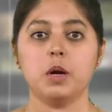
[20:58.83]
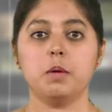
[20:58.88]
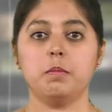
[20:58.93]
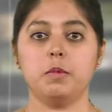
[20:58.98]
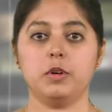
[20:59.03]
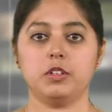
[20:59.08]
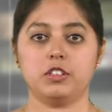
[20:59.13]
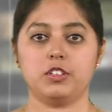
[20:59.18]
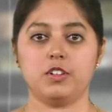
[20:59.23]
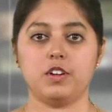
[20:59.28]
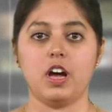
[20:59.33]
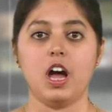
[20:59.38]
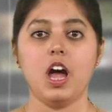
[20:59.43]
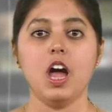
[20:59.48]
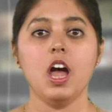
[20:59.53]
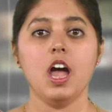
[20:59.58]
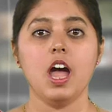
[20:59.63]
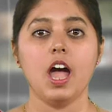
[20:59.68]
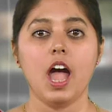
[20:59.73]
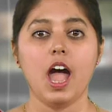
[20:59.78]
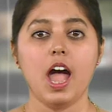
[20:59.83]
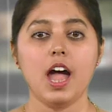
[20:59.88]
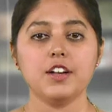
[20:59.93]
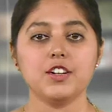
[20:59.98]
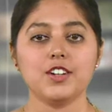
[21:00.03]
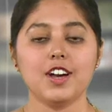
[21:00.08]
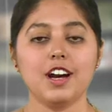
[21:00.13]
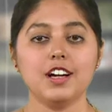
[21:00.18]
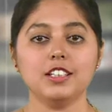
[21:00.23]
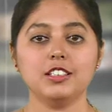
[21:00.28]
Mathura
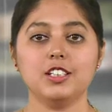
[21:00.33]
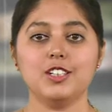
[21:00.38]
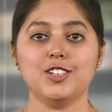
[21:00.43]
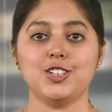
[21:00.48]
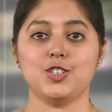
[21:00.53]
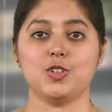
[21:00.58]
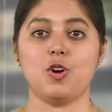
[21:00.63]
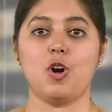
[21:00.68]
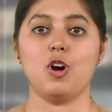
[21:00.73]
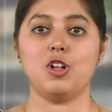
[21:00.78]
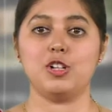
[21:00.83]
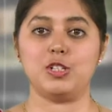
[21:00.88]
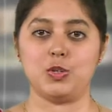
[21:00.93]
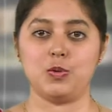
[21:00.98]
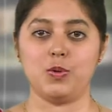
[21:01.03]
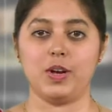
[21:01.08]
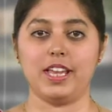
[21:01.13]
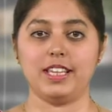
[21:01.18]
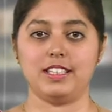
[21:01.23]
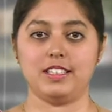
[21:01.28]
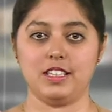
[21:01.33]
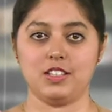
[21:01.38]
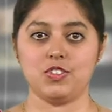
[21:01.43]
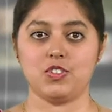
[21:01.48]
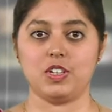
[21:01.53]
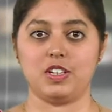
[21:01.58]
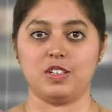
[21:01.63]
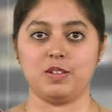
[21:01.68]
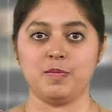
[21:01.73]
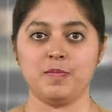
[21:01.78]
and others also
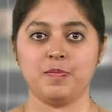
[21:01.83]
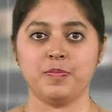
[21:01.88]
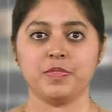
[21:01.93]
existed.